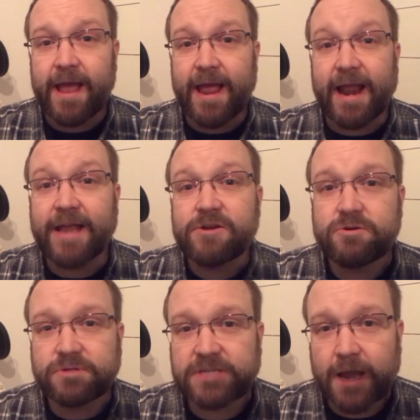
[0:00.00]
And I knew
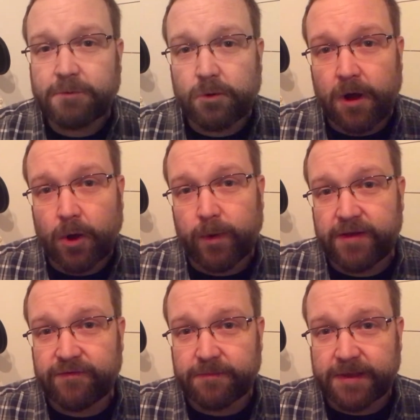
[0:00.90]
it was time to walk away
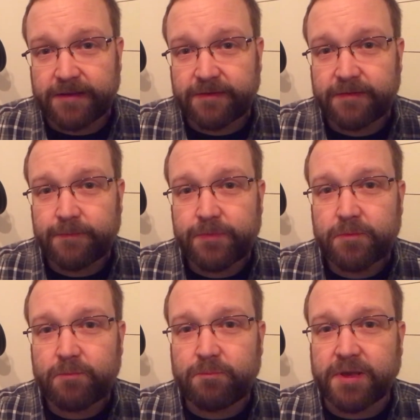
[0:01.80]
from this
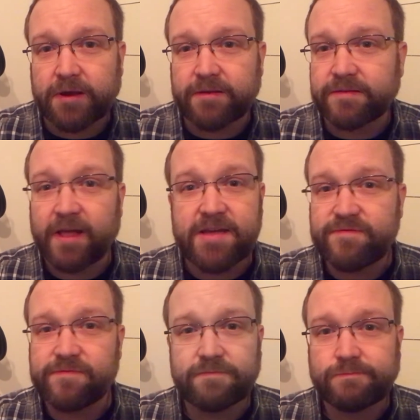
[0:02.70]
because
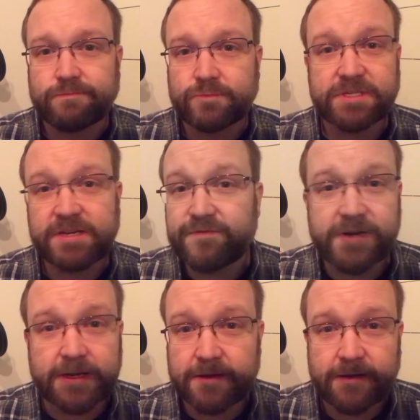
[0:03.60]
life was
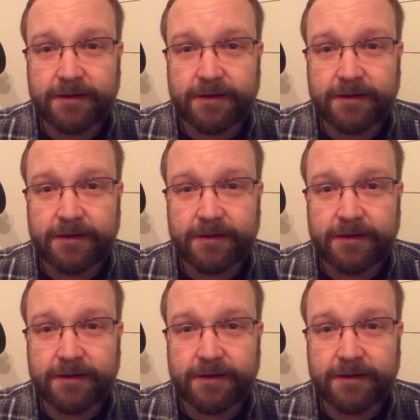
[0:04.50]
different.